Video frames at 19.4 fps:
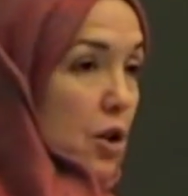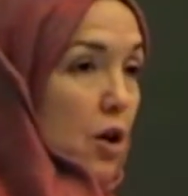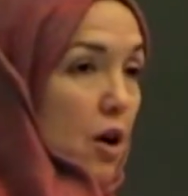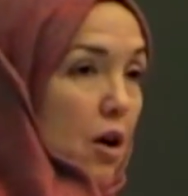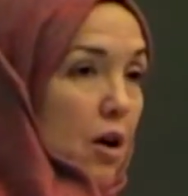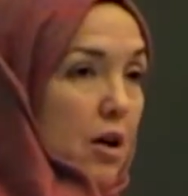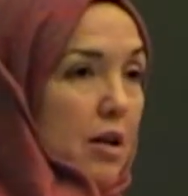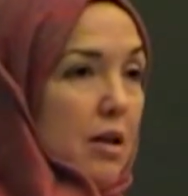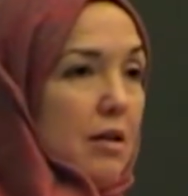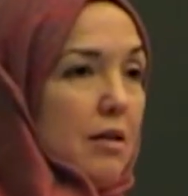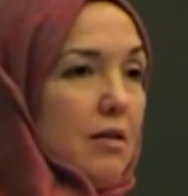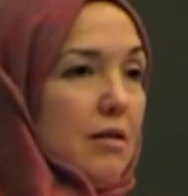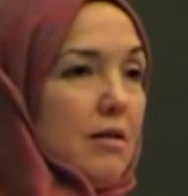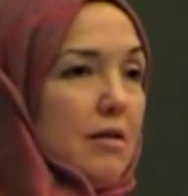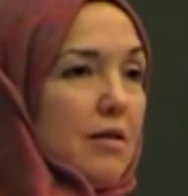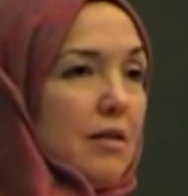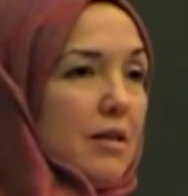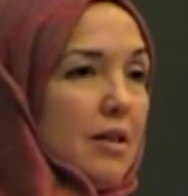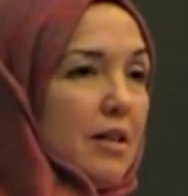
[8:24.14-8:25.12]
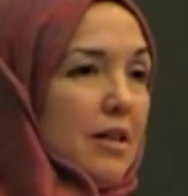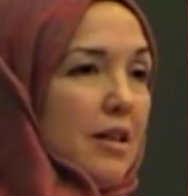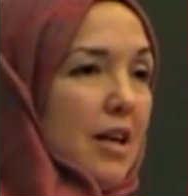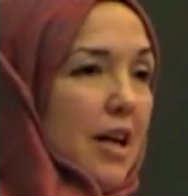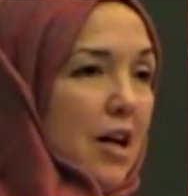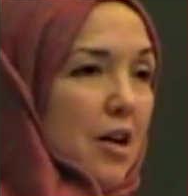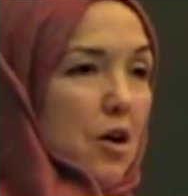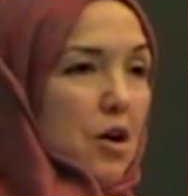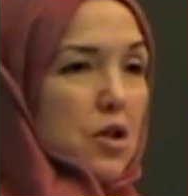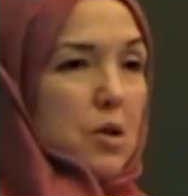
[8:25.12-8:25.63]
to garden,
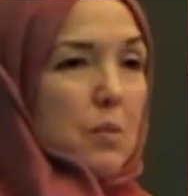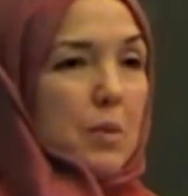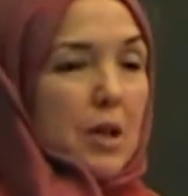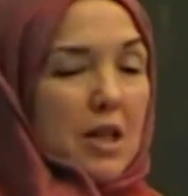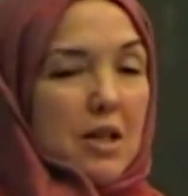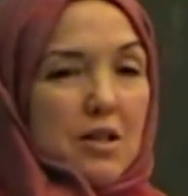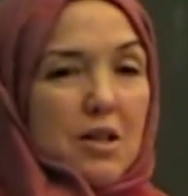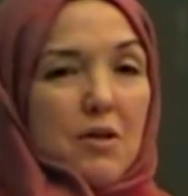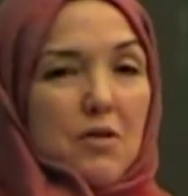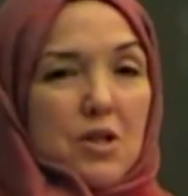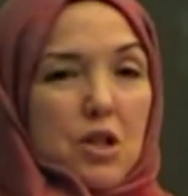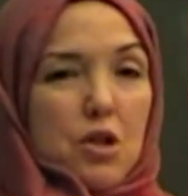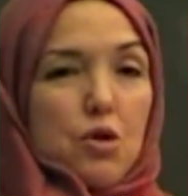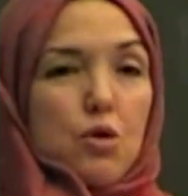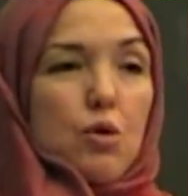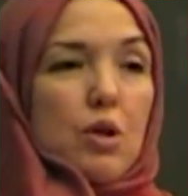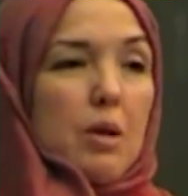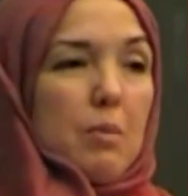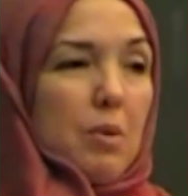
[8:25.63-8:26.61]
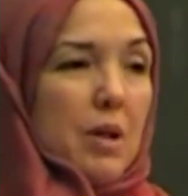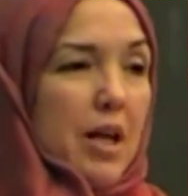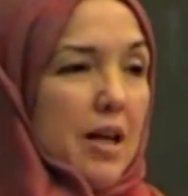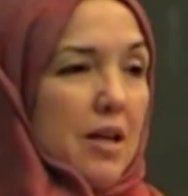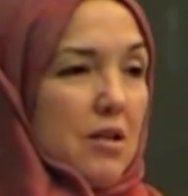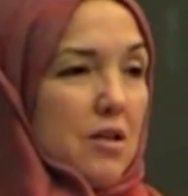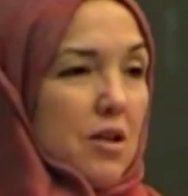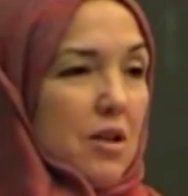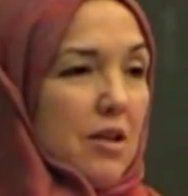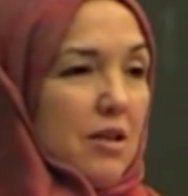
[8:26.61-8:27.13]
and also because I was a tree
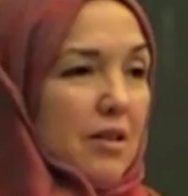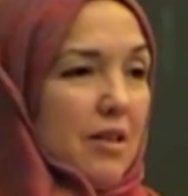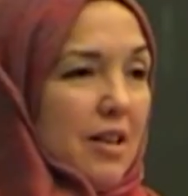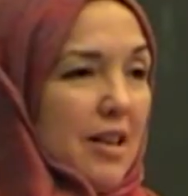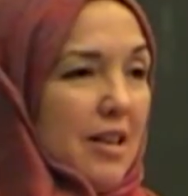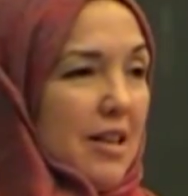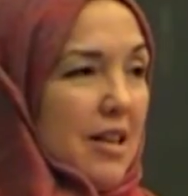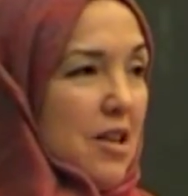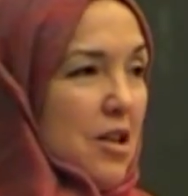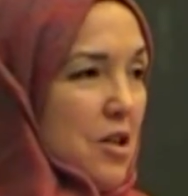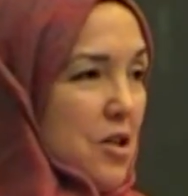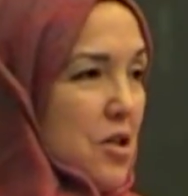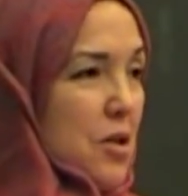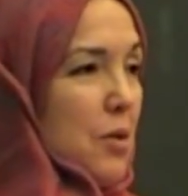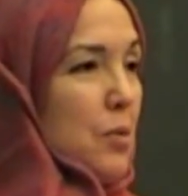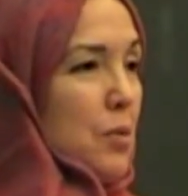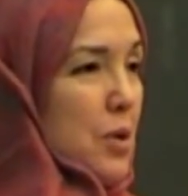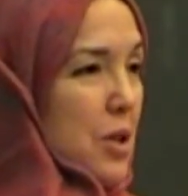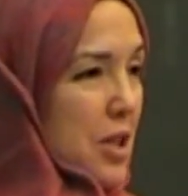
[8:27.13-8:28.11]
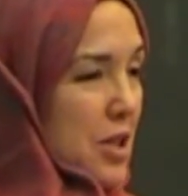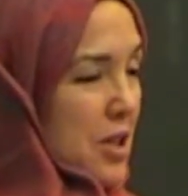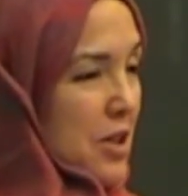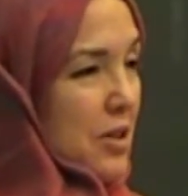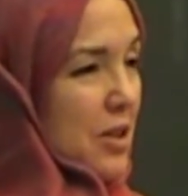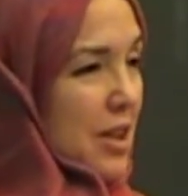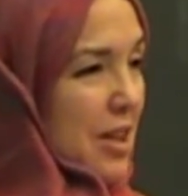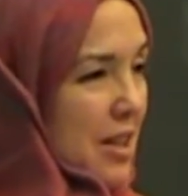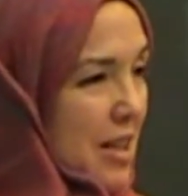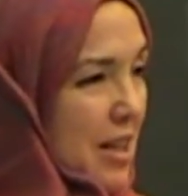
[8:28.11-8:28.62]
planter. And there's a
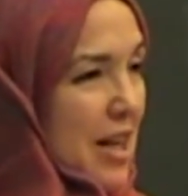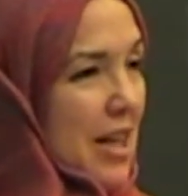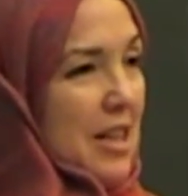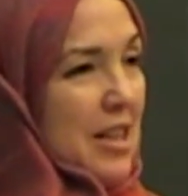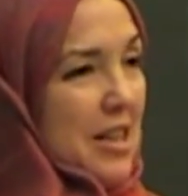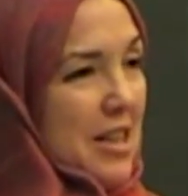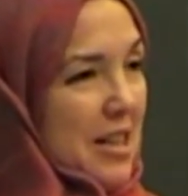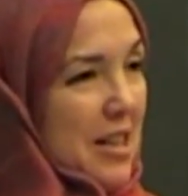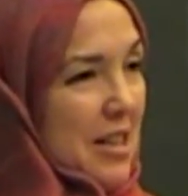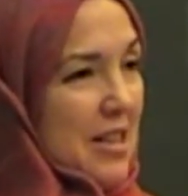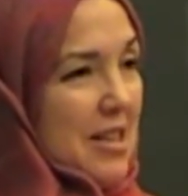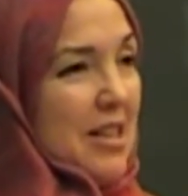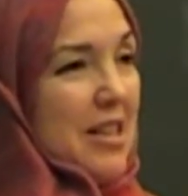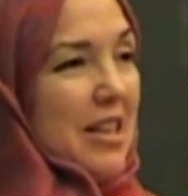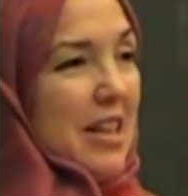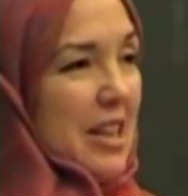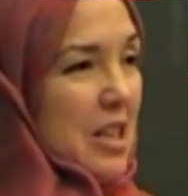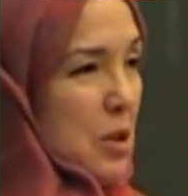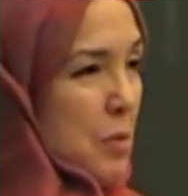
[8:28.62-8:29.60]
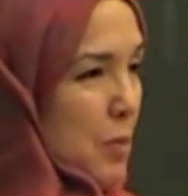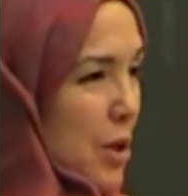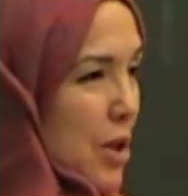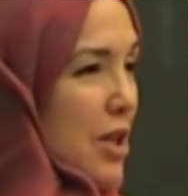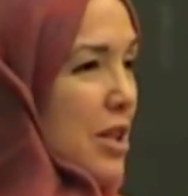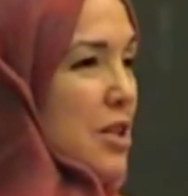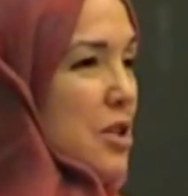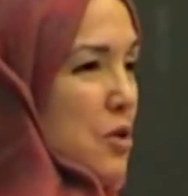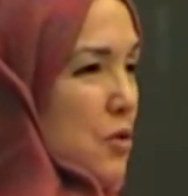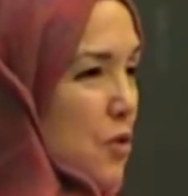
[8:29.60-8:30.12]
real Canadian
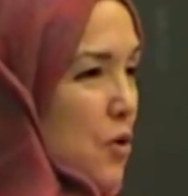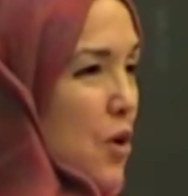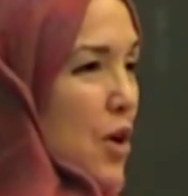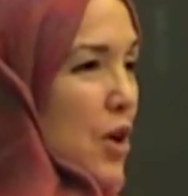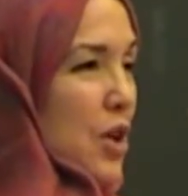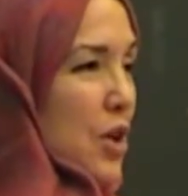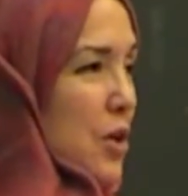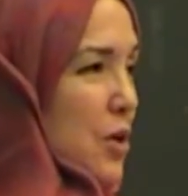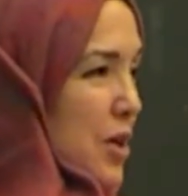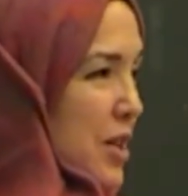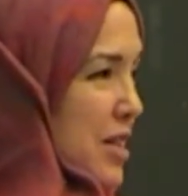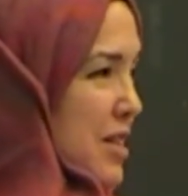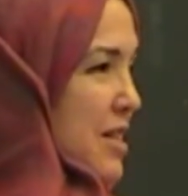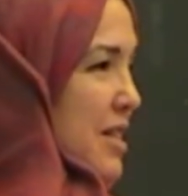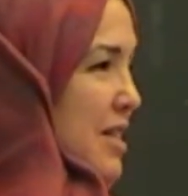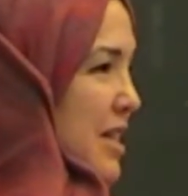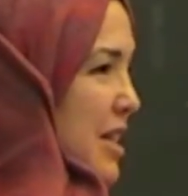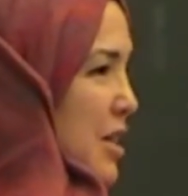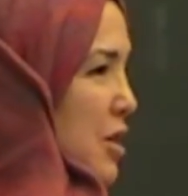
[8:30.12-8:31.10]
experience for you, is the